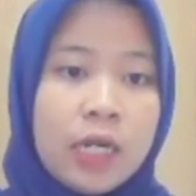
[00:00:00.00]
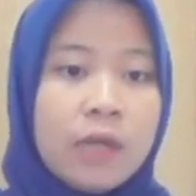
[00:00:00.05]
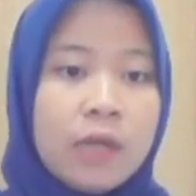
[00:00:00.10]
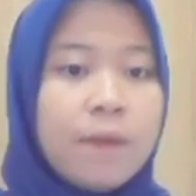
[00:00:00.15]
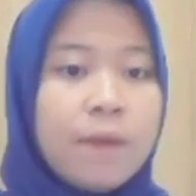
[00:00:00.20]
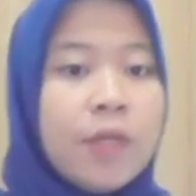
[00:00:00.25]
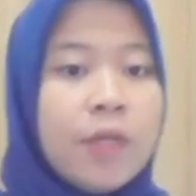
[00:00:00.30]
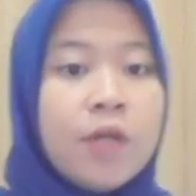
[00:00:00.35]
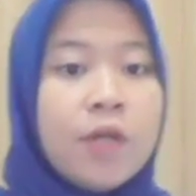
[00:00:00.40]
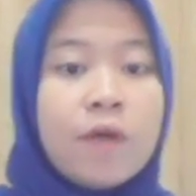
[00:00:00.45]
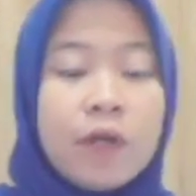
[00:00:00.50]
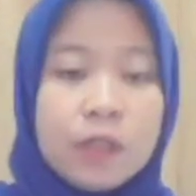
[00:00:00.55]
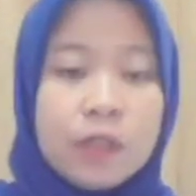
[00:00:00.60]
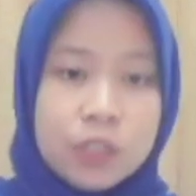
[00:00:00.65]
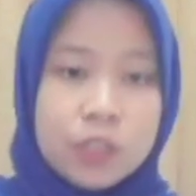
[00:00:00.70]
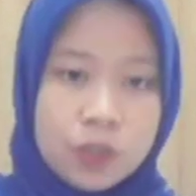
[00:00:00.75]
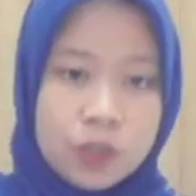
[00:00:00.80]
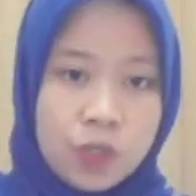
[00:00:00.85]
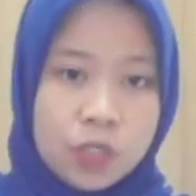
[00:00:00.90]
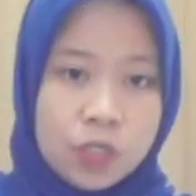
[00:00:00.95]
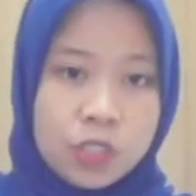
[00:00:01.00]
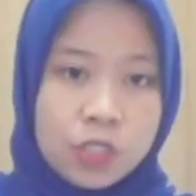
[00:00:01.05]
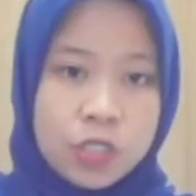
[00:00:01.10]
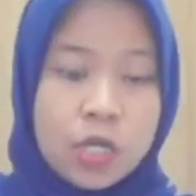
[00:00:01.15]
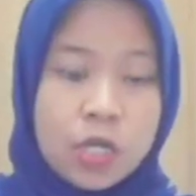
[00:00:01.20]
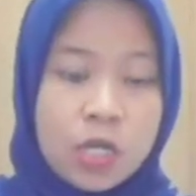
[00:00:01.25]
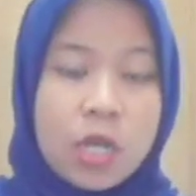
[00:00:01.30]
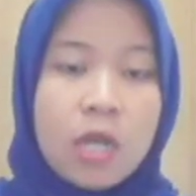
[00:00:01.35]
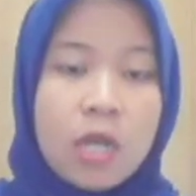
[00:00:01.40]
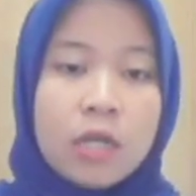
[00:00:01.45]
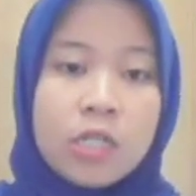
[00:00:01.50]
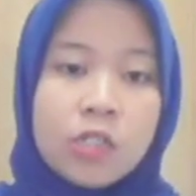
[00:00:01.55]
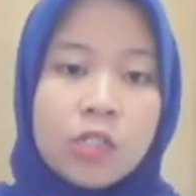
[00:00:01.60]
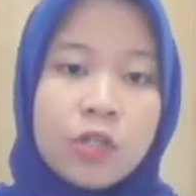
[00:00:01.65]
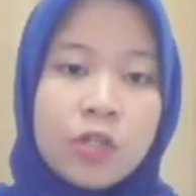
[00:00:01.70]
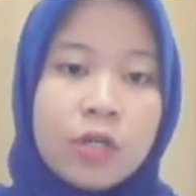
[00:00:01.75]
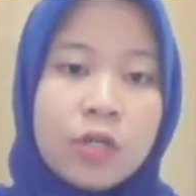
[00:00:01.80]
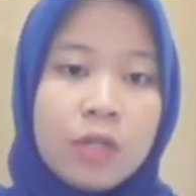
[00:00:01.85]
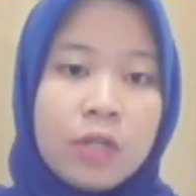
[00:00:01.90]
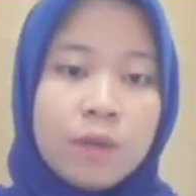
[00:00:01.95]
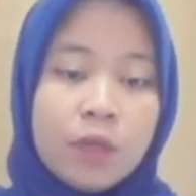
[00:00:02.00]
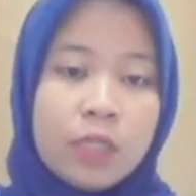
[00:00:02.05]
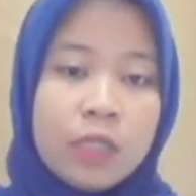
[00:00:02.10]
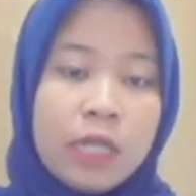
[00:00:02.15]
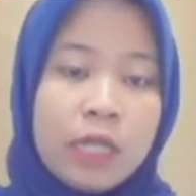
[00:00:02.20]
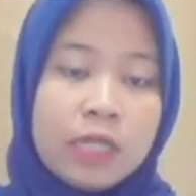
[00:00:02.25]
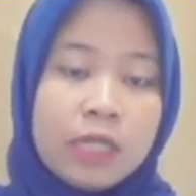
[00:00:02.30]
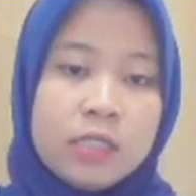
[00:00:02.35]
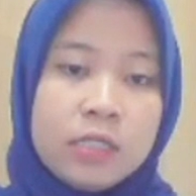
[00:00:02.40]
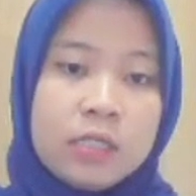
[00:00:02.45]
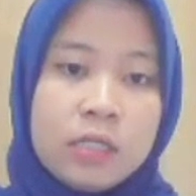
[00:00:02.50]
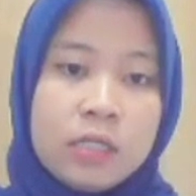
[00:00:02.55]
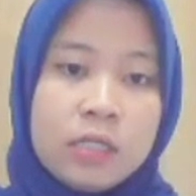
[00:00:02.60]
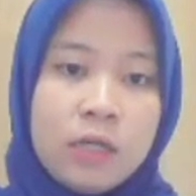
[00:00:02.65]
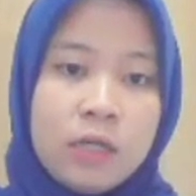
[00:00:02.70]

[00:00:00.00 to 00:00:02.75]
Mineral Research, National Police,